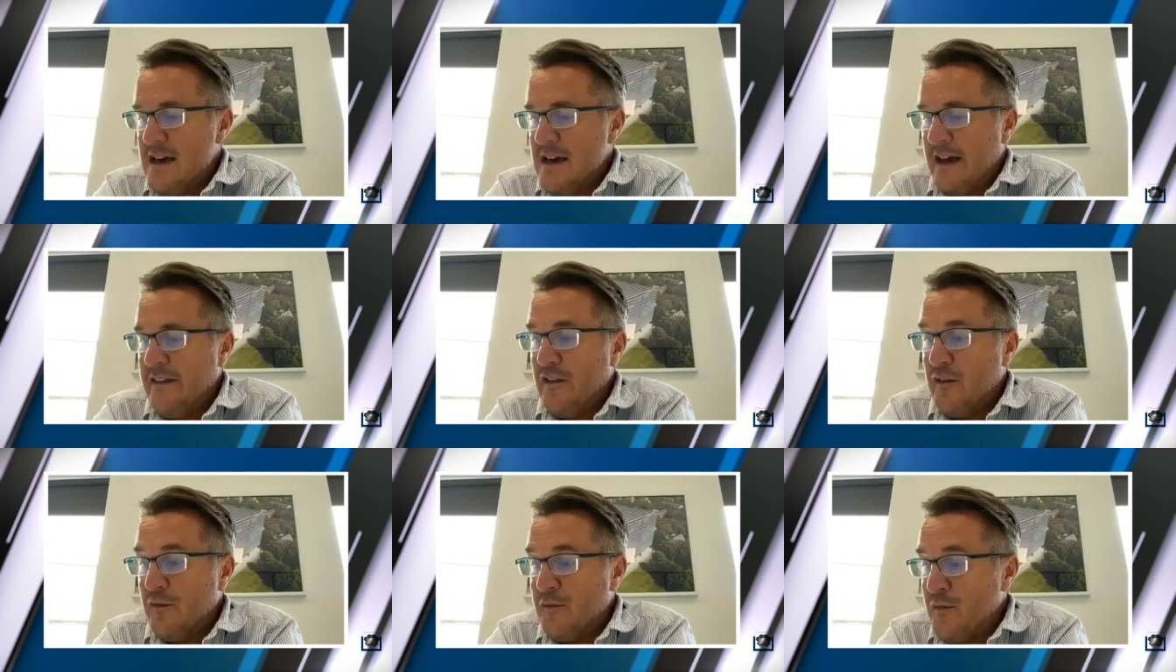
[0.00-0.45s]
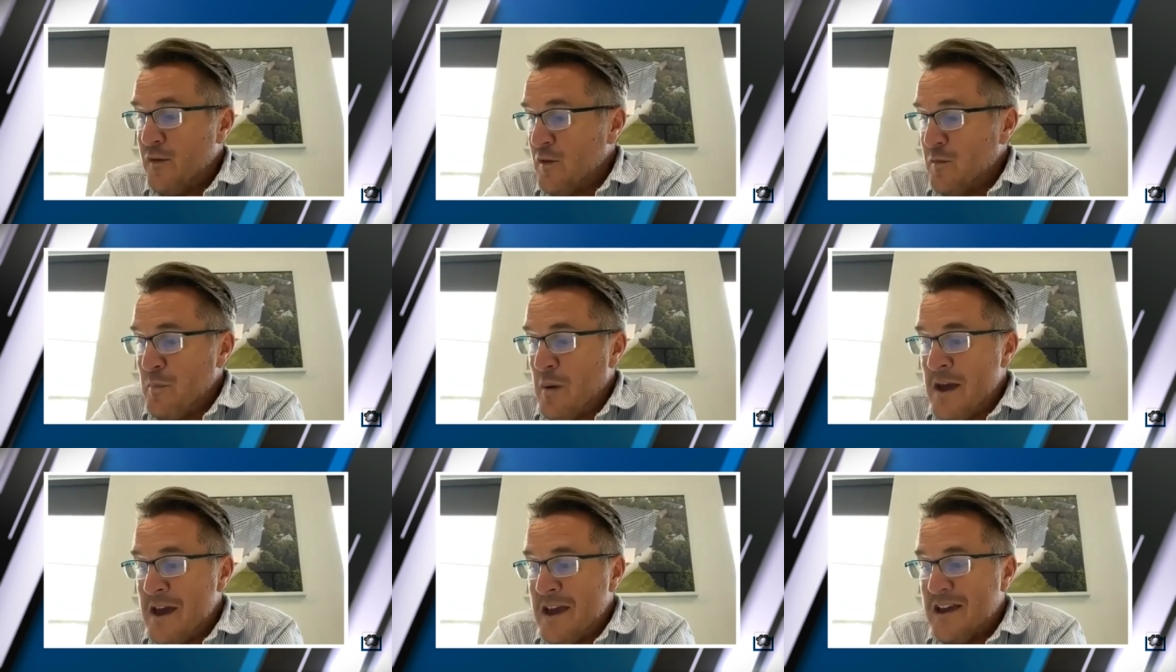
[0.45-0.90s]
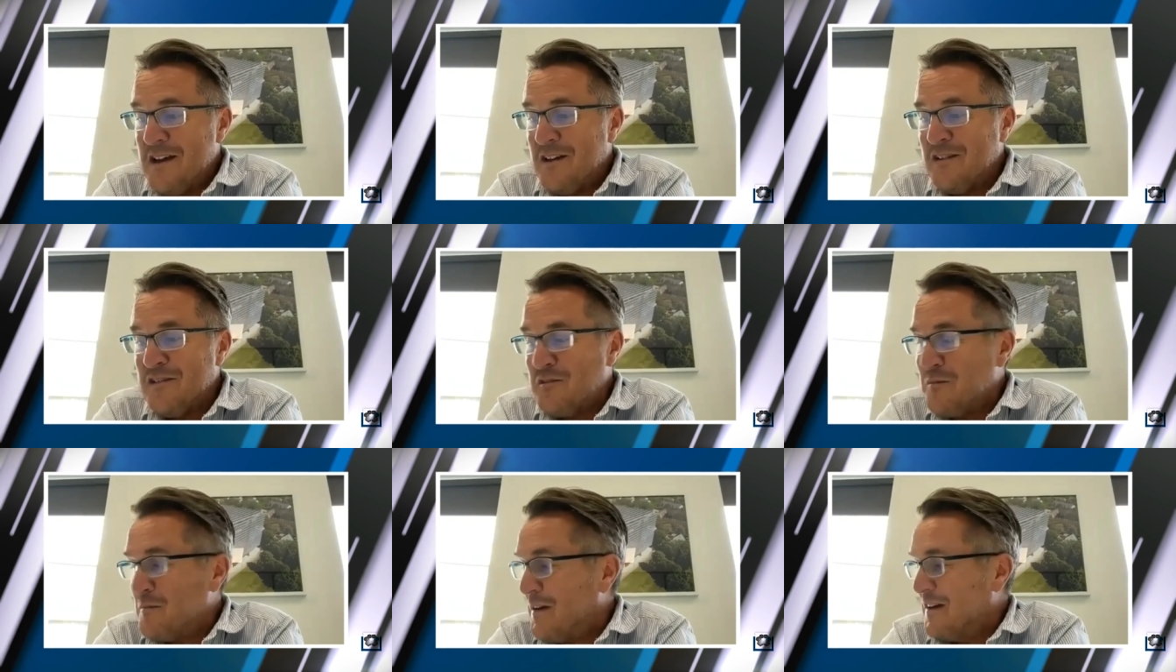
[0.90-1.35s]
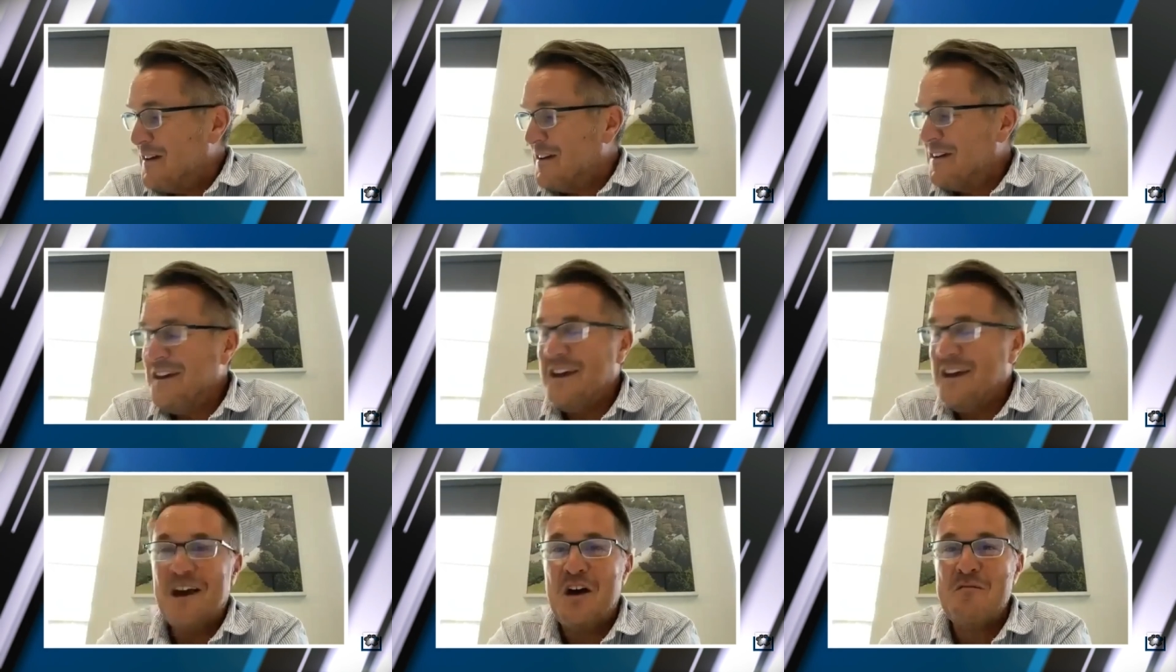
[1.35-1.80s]
And then the first paying customer,
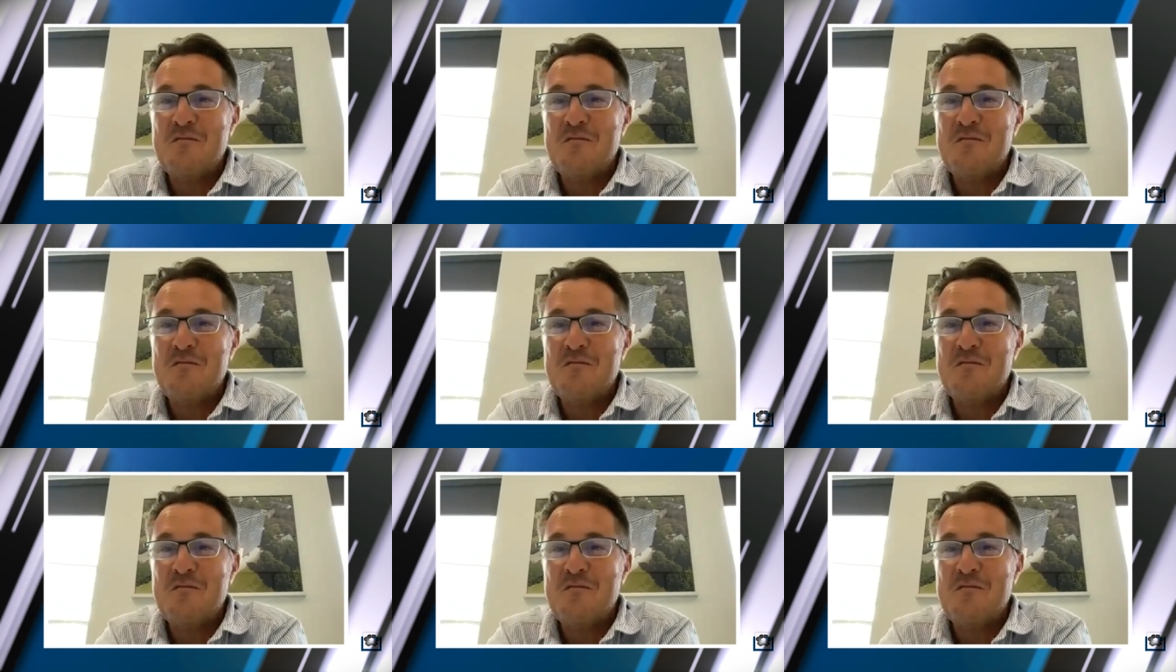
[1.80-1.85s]
yeah,